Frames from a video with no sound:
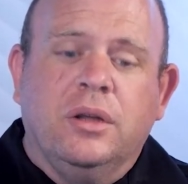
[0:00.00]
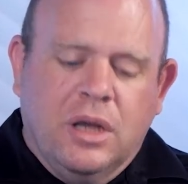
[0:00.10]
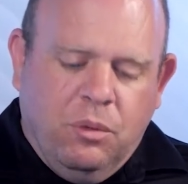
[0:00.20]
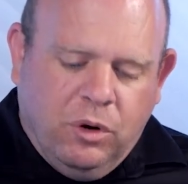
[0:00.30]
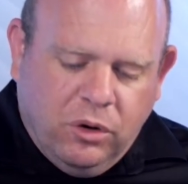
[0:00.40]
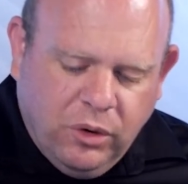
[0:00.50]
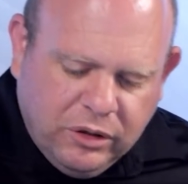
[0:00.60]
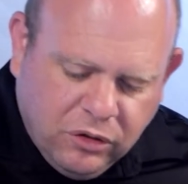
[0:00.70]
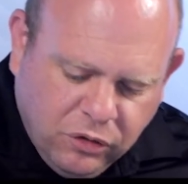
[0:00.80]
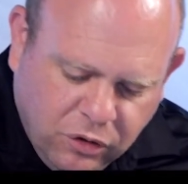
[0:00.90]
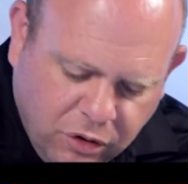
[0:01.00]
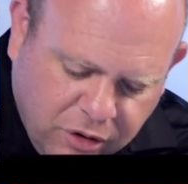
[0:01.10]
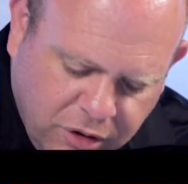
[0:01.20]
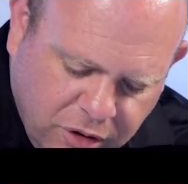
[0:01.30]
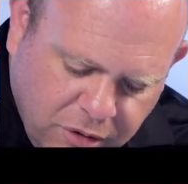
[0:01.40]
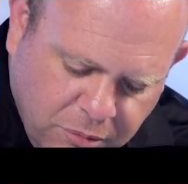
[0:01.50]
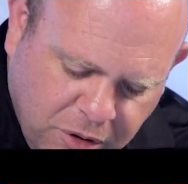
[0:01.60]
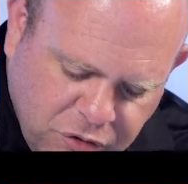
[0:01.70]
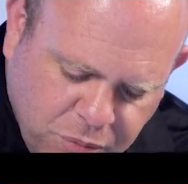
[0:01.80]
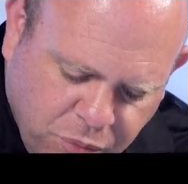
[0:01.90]
and we're going to look
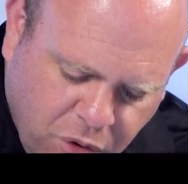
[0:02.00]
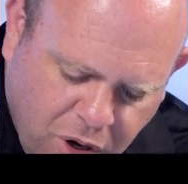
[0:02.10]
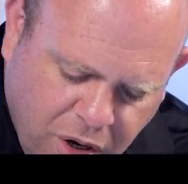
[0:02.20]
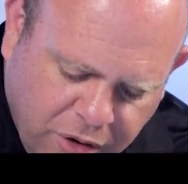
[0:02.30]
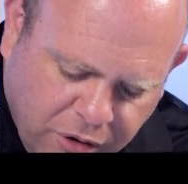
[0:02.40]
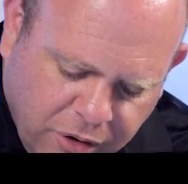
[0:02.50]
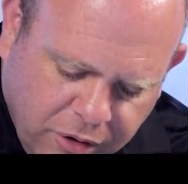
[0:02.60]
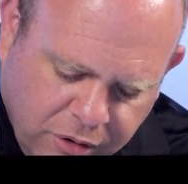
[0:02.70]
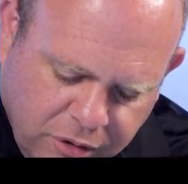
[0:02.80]
much broader